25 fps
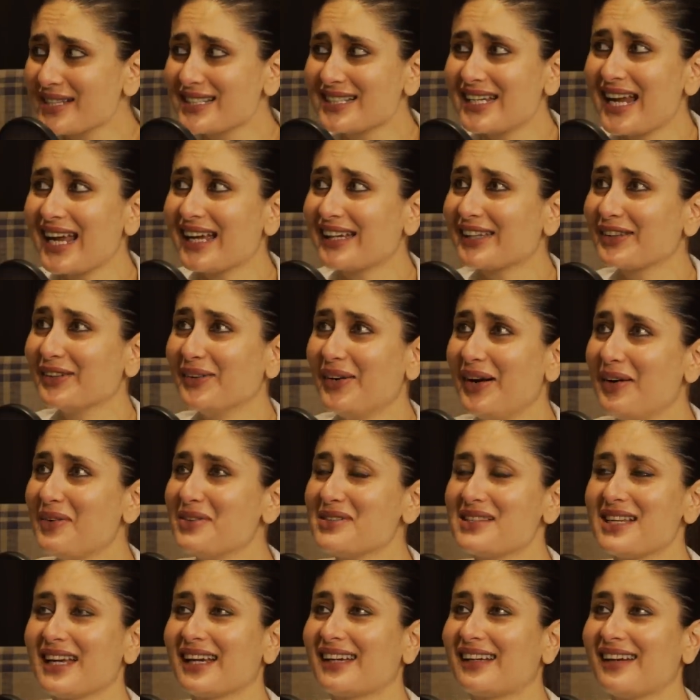I
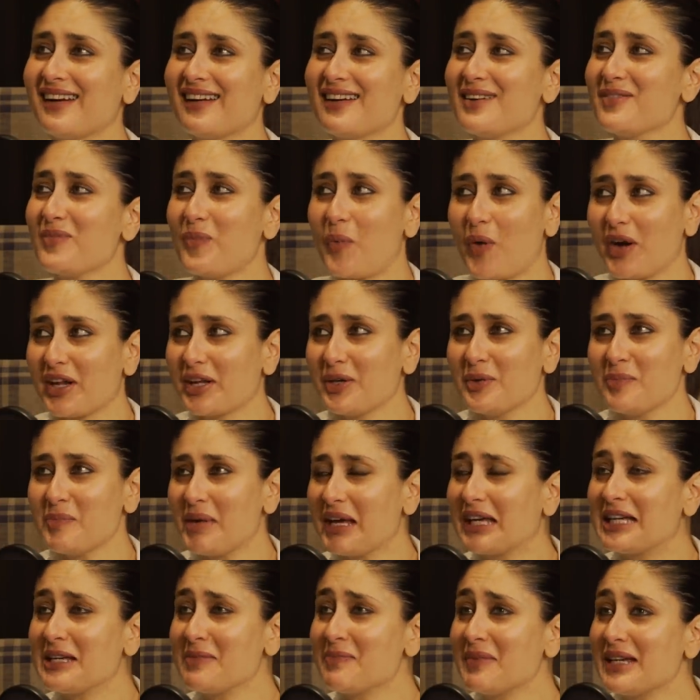was like, Karan, what are you
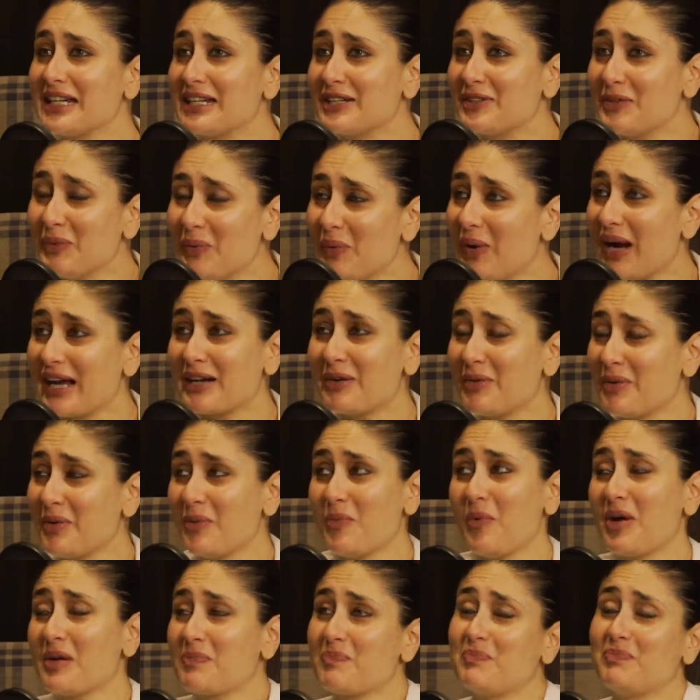making me do? I don't know
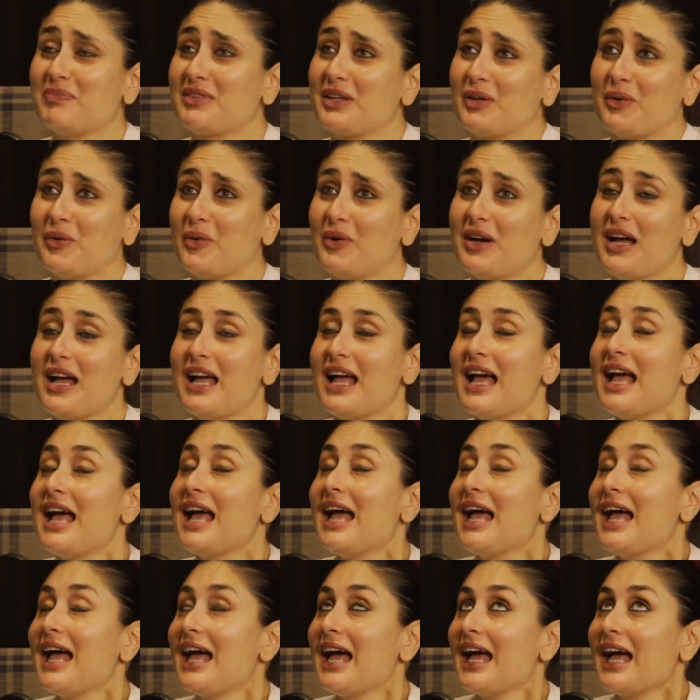what, you know?
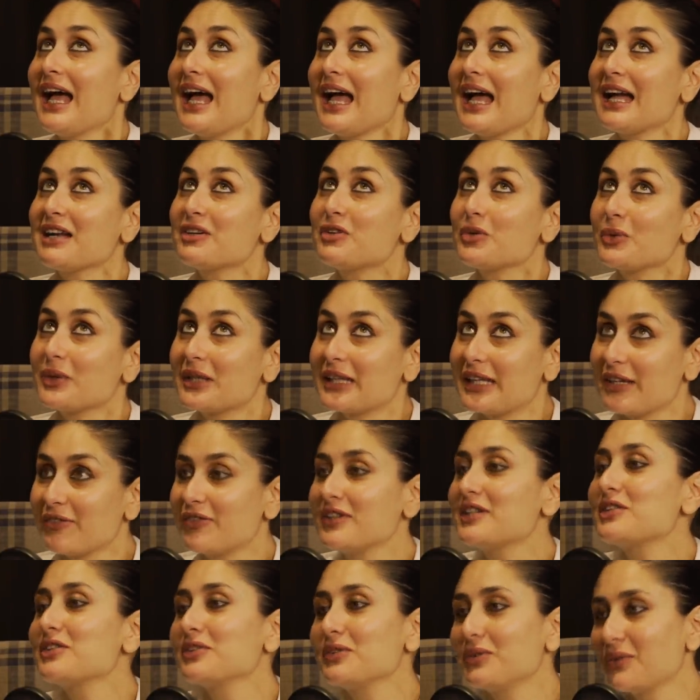And to
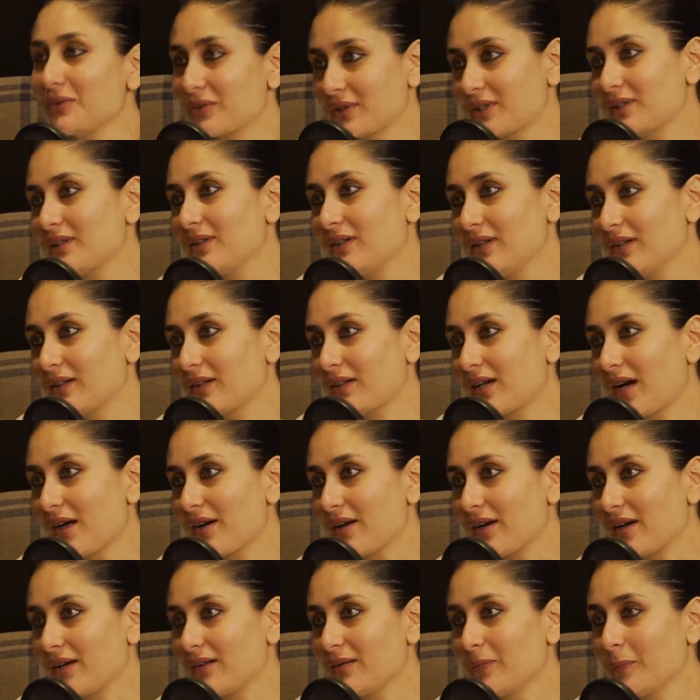give it to
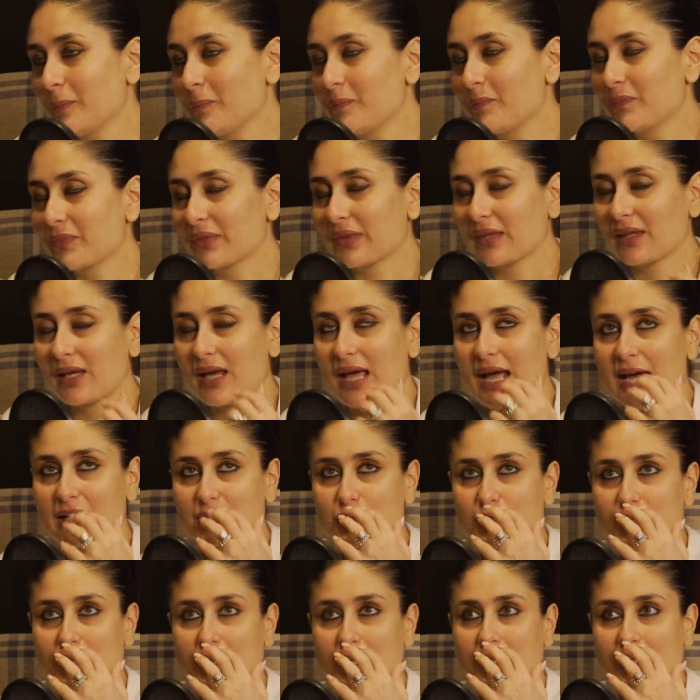Karan,
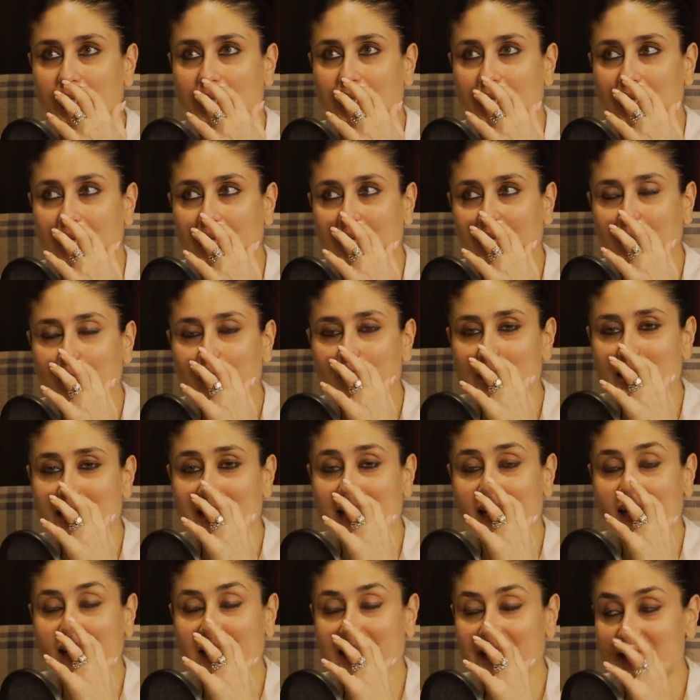actually, he was
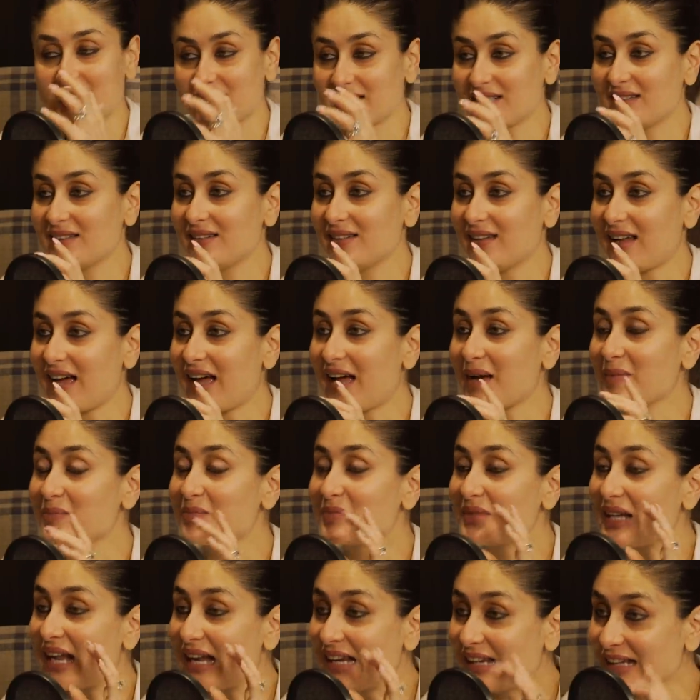like, listen,
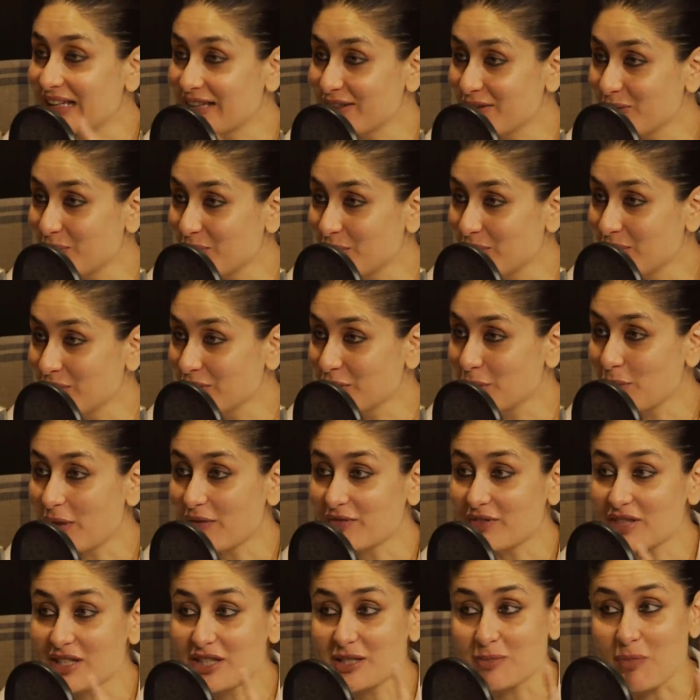I'm telling you, you
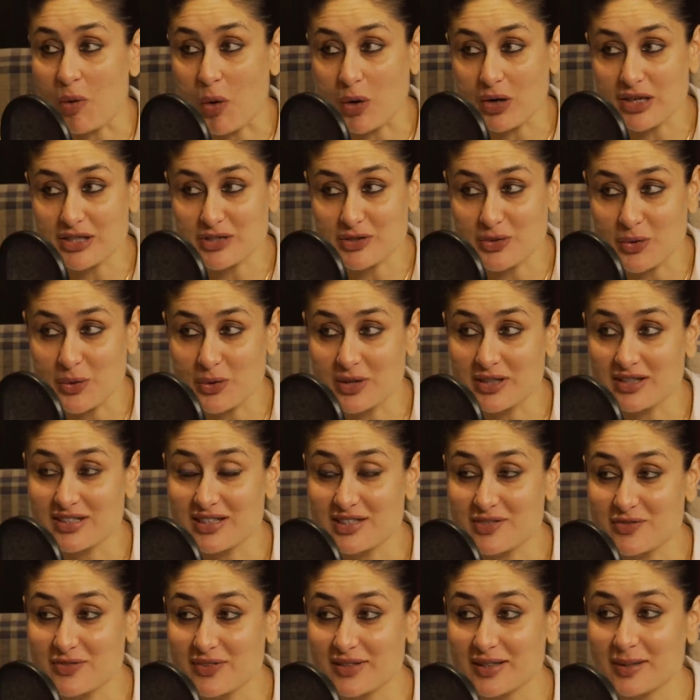have the smallest role in
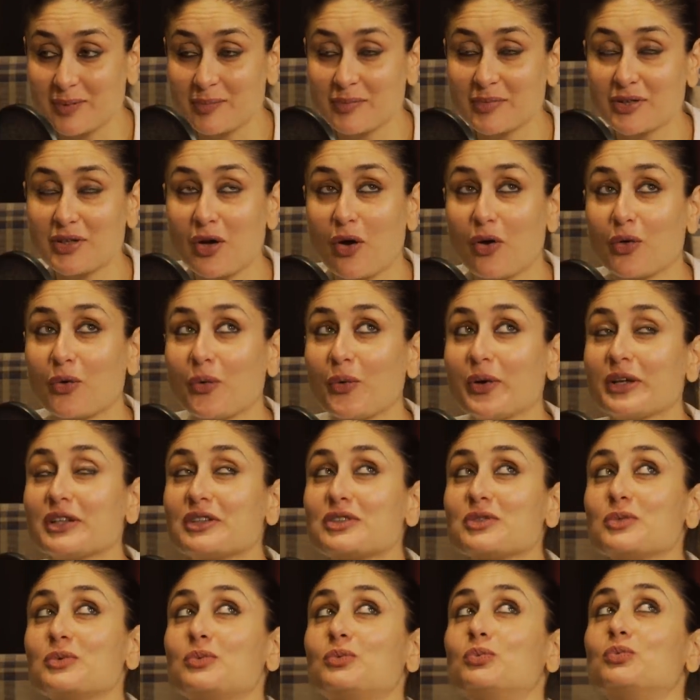this film. You're
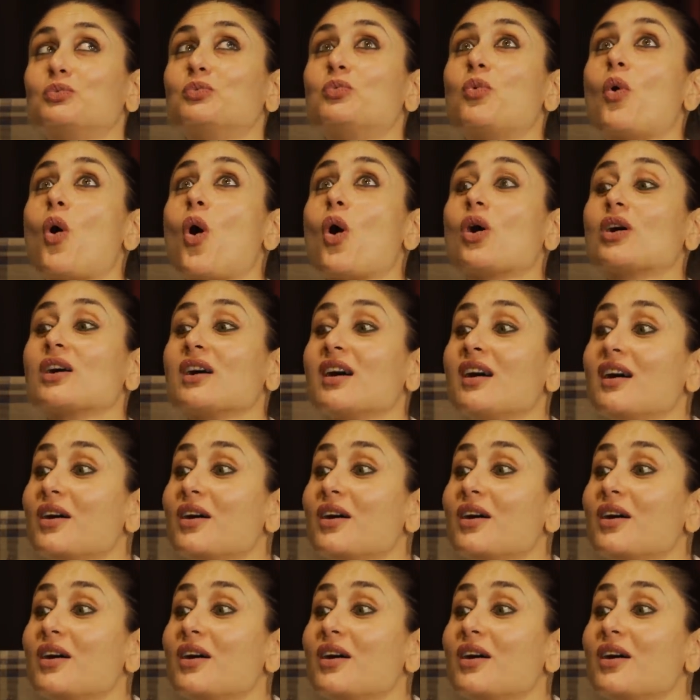going to walk